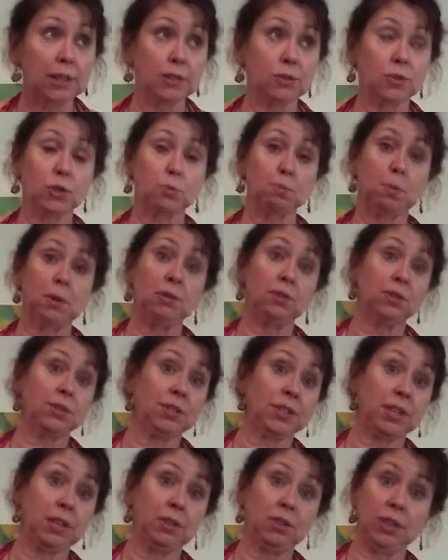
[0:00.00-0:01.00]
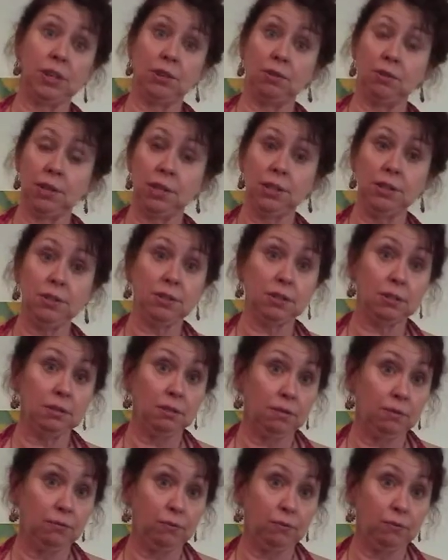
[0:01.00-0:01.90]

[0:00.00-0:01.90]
conspiracy theories